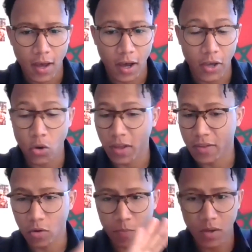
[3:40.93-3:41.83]
Uh, you can
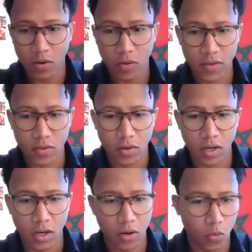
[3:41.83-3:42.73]
stop me also
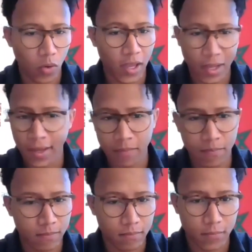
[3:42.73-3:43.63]
while I
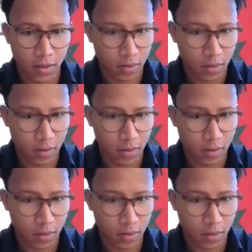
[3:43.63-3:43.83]
am